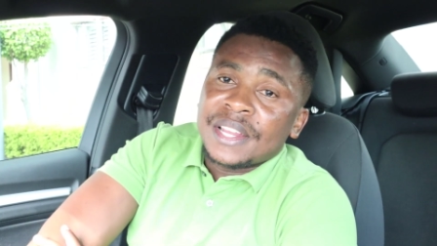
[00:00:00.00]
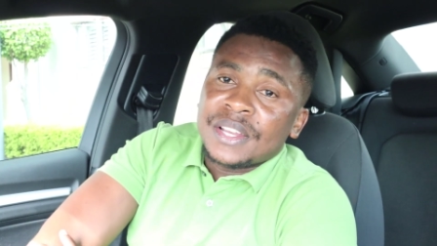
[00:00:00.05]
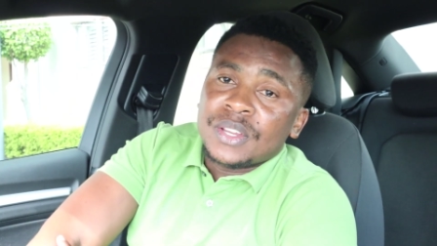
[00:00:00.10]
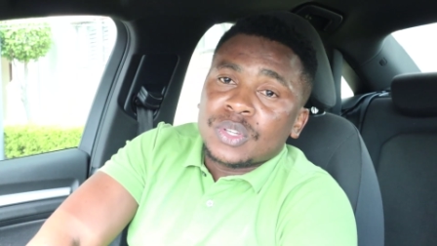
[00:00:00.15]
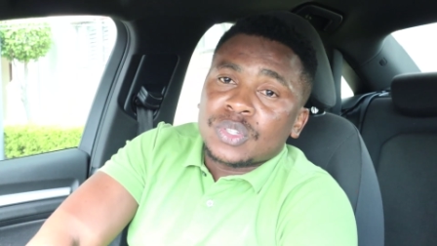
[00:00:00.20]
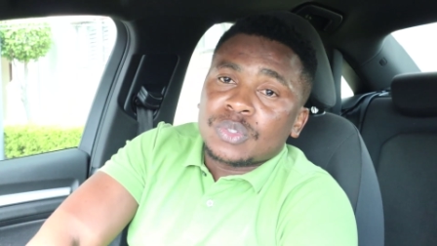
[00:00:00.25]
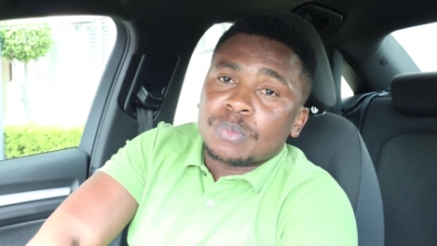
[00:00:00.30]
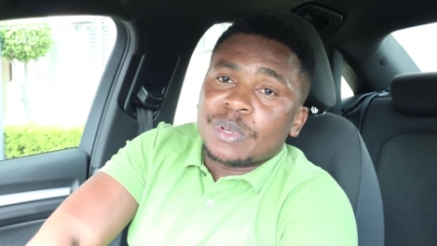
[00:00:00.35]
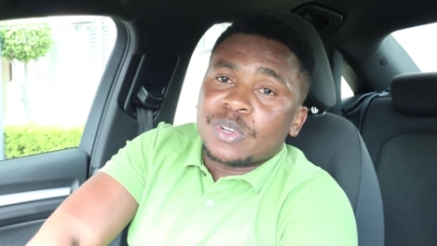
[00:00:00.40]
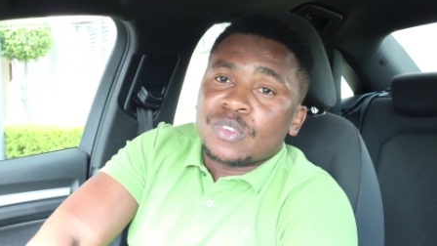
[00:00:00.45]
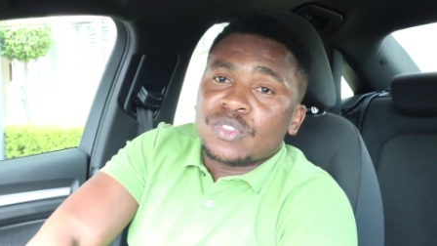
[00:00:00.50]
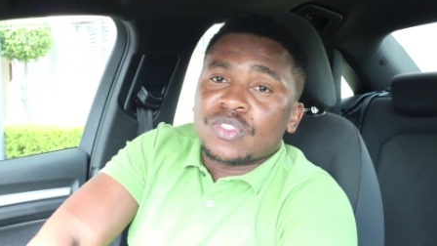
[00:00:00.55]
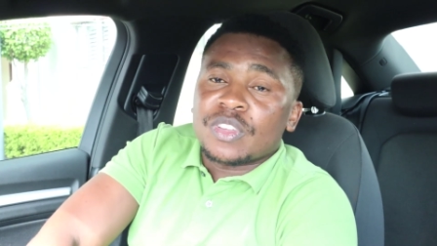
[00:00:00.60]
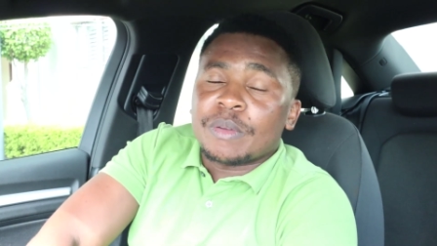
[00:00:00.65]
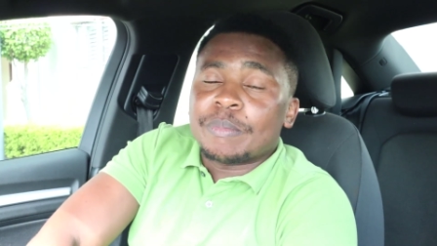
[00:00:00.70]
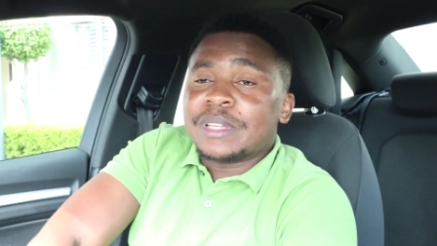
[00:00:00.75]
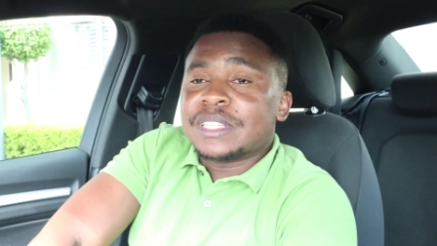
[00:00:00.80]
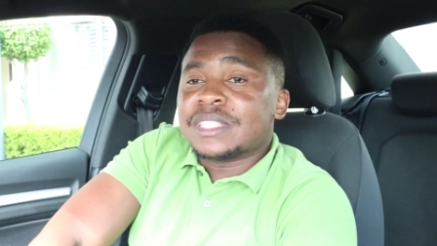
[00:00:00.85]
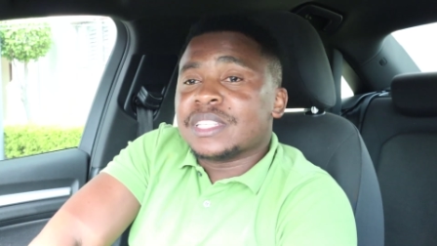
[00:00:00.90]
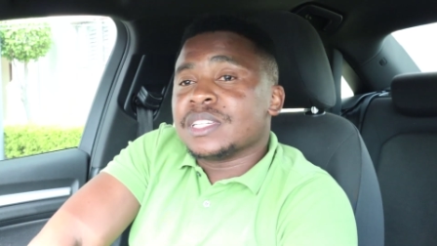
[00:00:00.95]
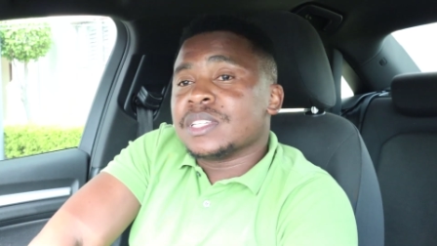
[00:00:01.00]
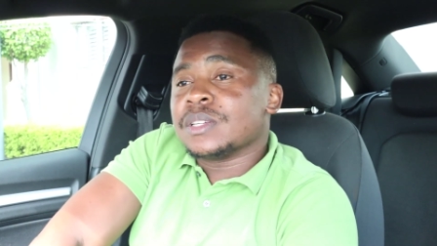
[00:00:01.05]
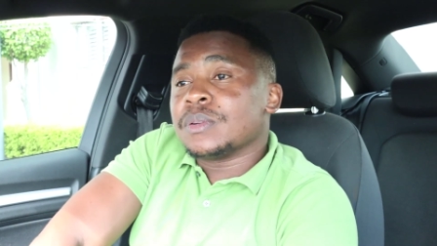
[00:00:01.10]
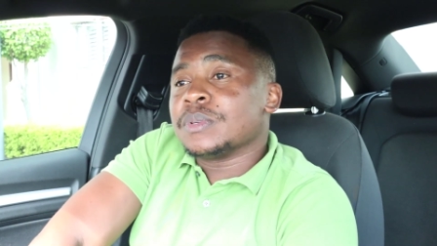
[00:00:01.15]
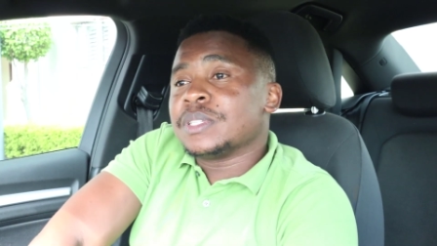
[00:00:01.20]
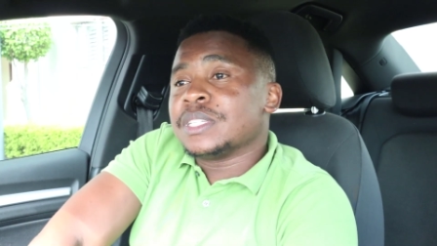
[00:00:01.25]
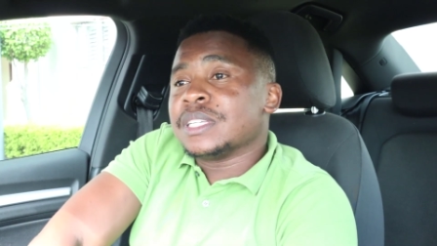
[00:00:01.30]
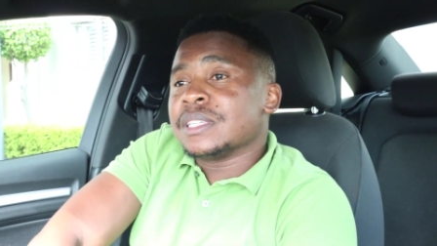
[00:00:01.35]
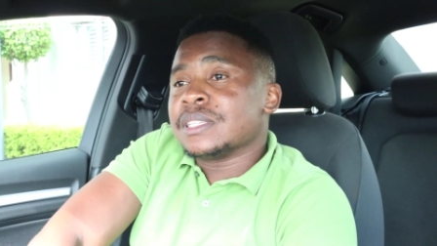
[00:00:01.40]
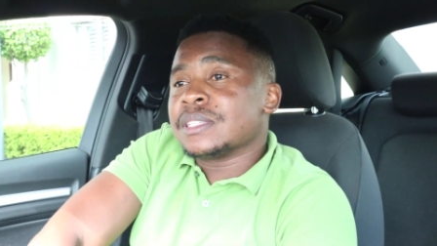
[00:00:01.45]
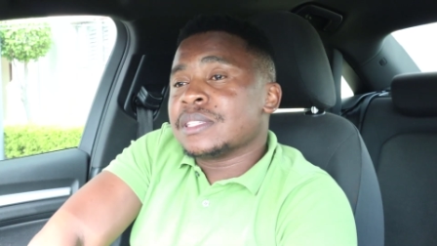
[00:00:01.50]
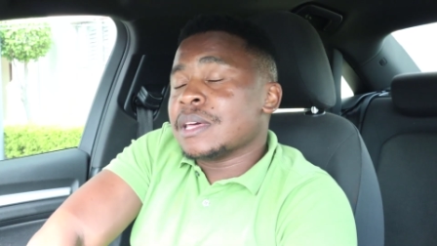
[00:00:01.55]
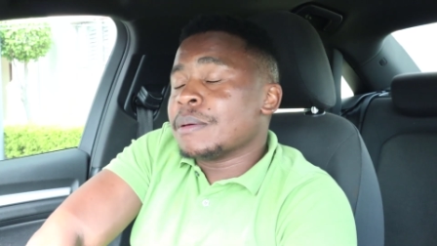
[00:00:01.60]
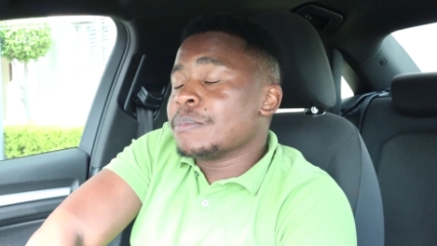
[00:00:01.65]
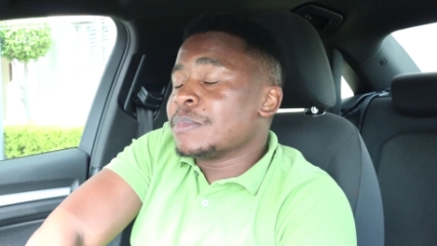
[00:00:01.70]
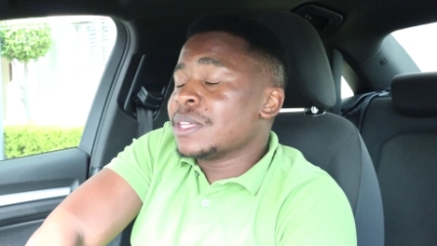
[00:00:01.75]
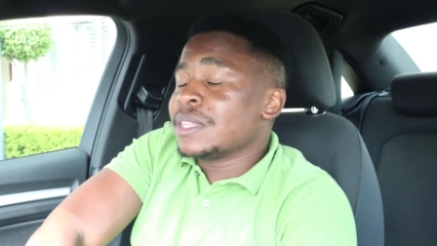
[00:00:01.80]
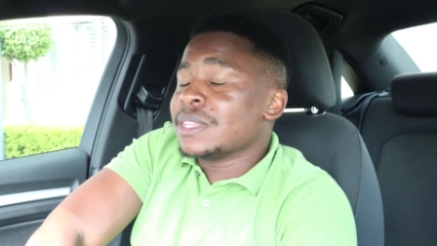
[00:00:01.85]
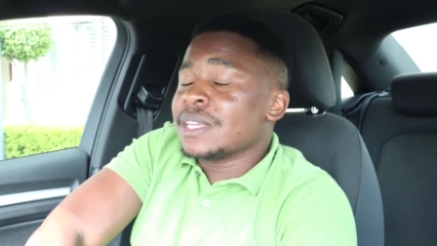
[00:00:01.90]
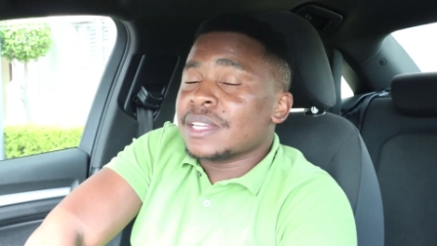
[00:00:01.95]
NIO's battery swapping station, which is
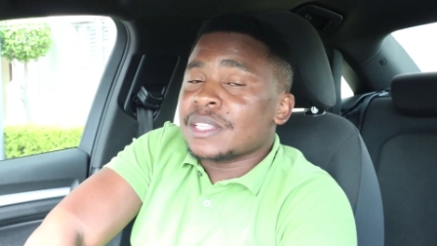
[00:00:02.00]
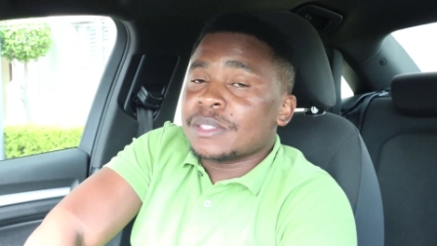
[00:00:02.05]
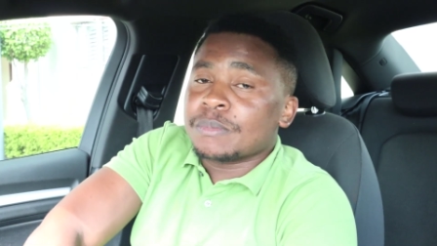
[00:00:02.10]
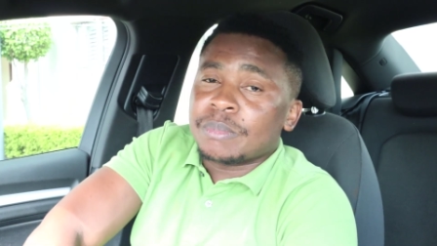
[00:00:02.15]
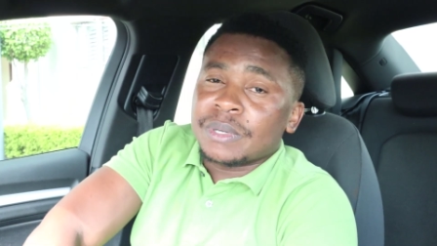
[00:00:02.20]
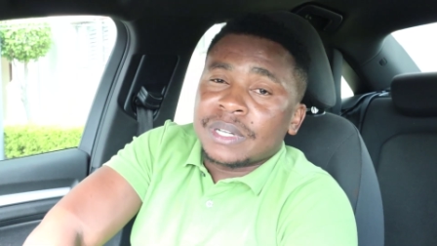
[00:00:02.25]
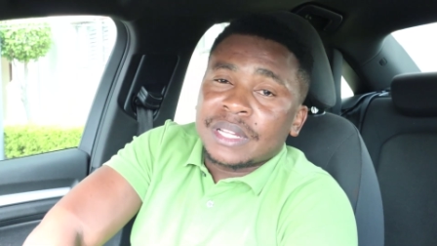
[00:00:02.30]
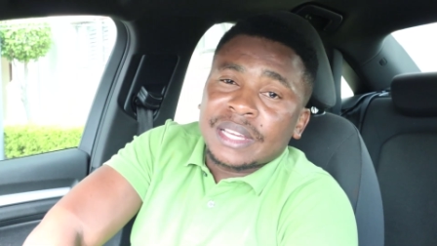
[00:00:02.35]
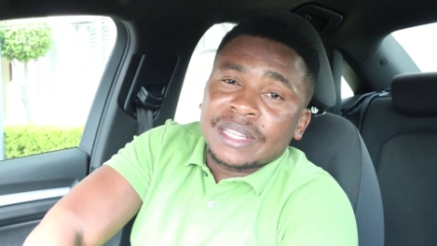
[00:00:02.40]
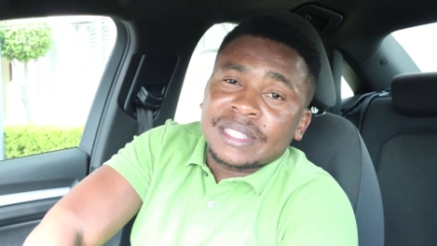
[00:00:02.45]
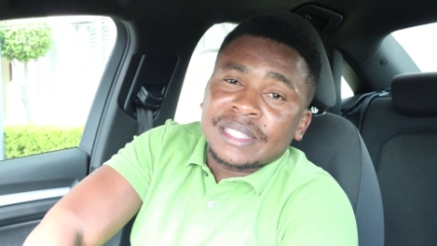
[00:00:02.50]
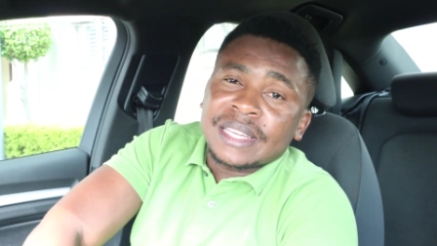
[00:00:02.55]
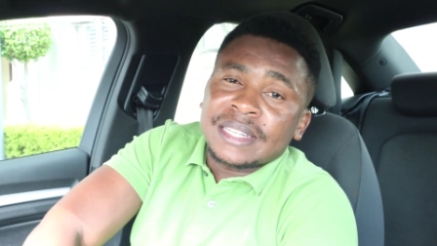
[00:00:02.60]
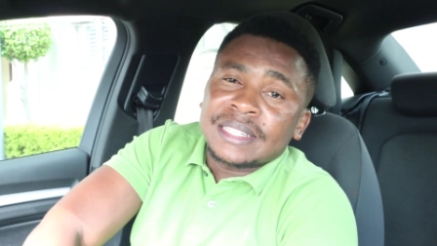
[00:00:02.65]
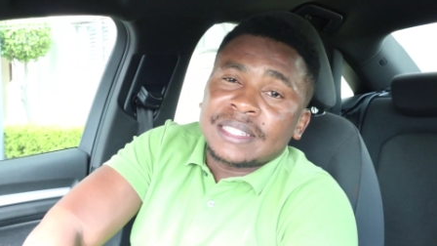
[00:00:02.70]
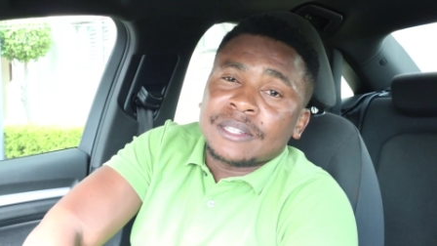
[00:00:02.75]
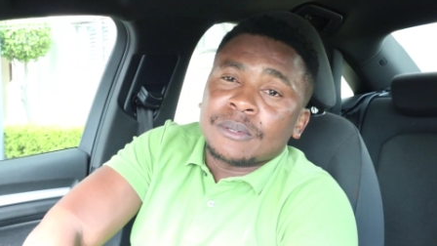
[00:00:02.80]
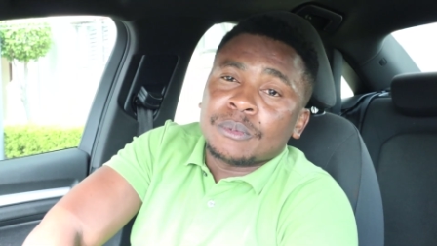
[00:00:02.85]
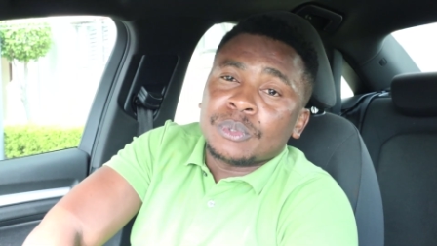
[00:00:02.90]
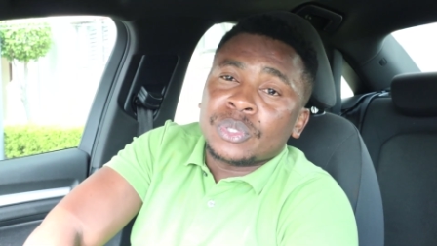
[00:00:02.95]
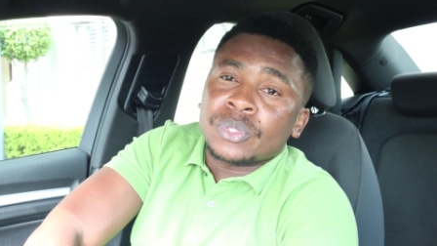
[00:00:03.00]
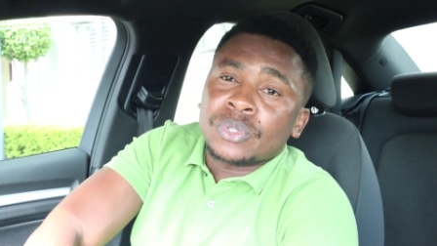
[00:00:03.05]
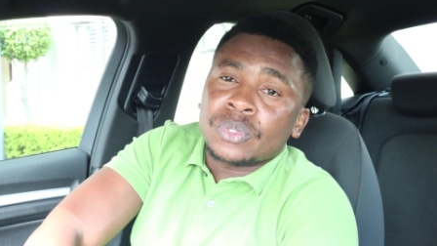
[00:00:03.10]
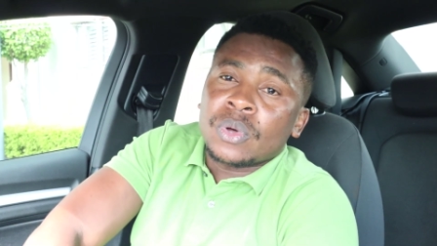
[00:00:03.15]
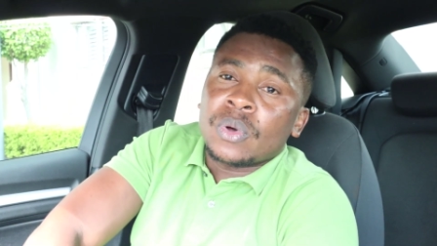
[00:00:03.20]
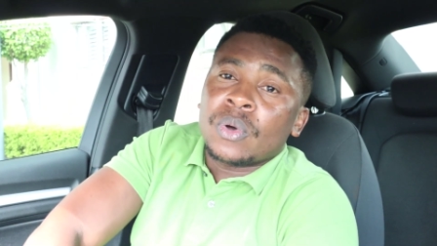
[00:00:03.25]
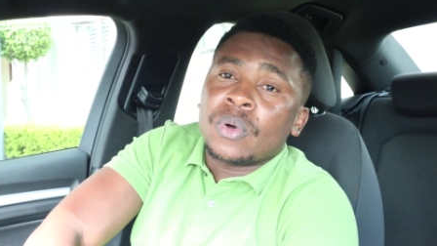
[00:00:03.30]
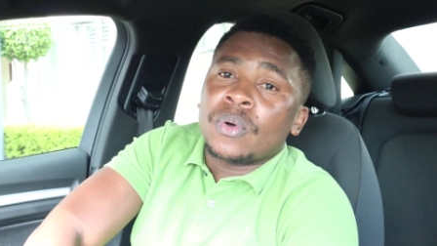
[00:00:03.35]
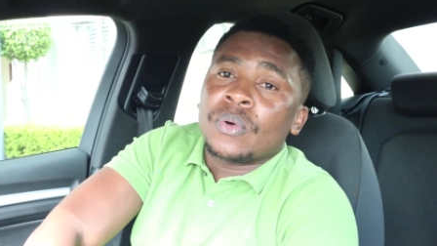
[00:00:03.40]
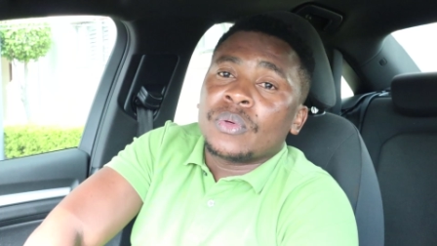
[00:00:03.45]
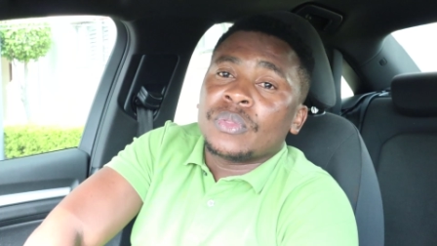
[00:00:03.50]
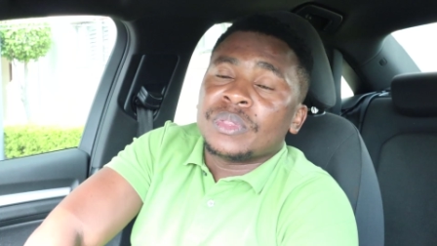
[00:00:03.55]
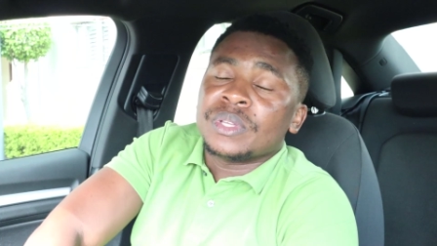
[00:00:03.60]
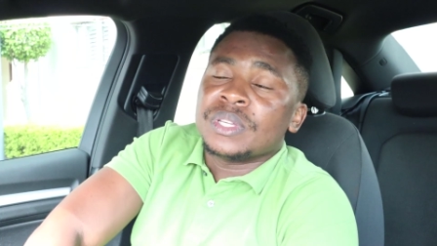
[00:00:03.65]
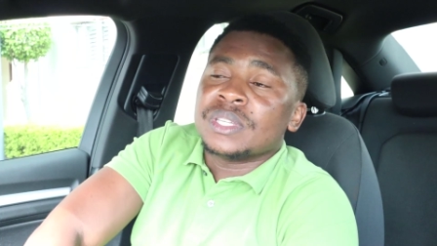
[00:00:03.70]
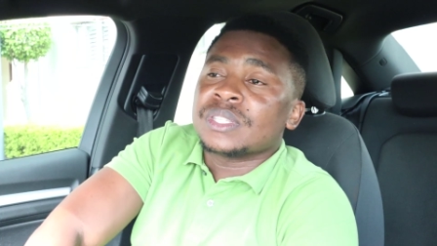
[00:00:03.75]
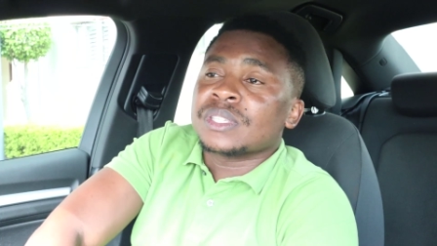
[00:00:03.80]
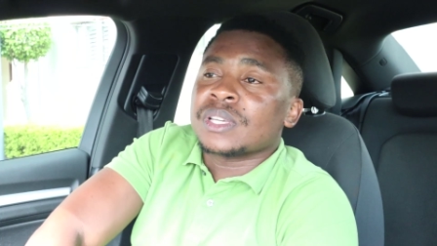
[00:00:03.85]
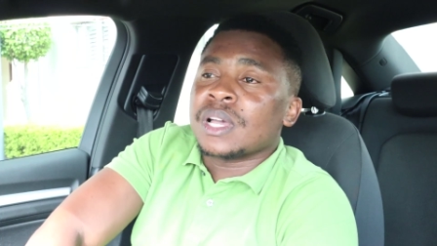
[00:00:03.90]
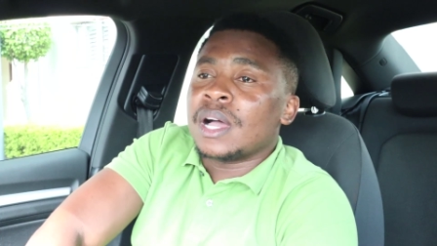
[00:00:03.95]
something that is pretty exciting. We saw
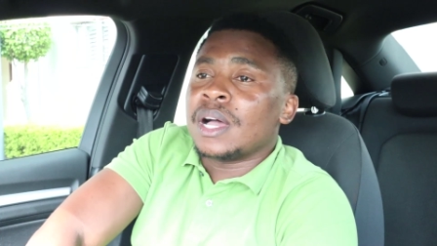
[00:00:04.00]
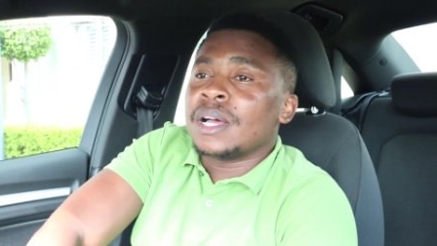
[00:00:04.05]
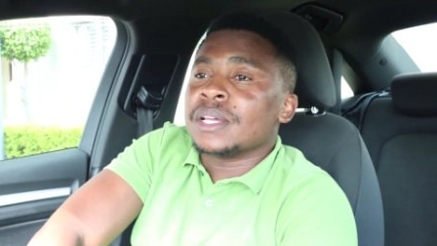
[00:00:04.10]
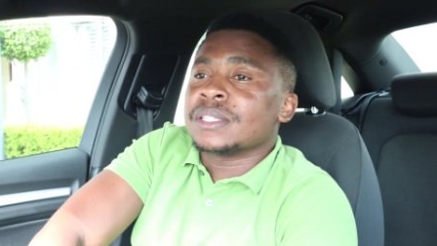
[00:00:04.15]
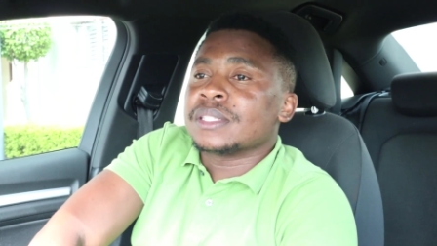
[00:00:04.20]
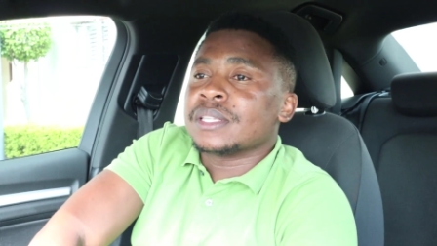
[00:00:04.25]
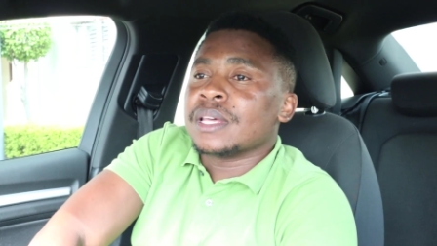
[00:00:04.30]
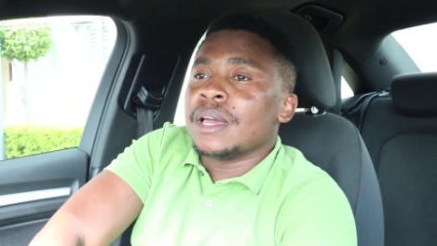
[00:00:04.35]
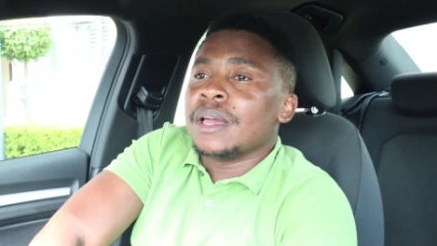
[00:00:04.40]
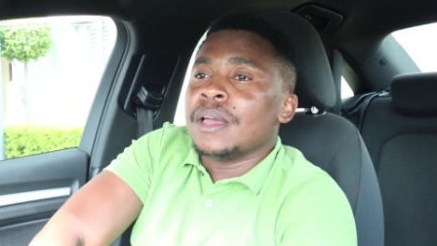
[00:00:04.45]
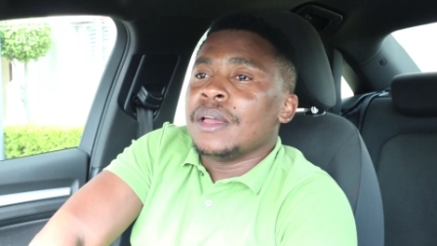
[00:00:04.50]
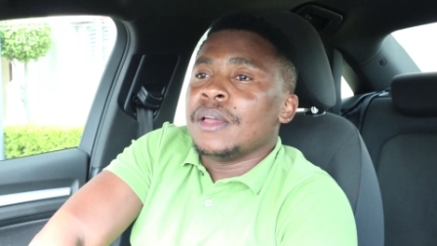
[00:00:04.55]
these cars